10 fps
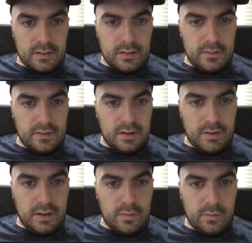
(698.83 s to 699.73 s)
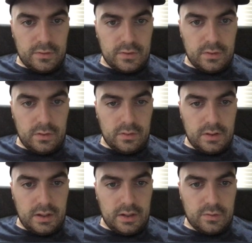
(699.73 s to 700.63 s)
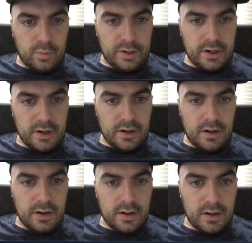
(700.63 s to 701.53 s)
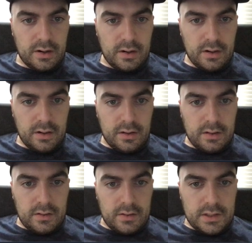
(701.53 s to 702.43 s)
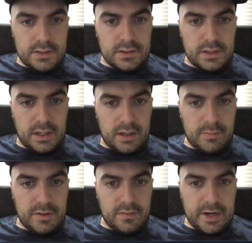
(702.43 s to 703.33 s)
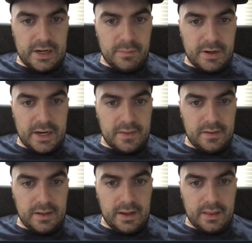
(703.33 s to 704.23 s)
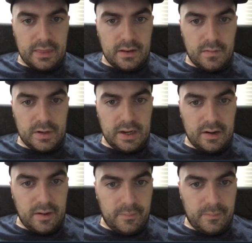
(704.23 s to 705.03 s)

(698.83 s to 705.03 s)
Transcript: is going to be equal to the Twitter sum divided by the length of data.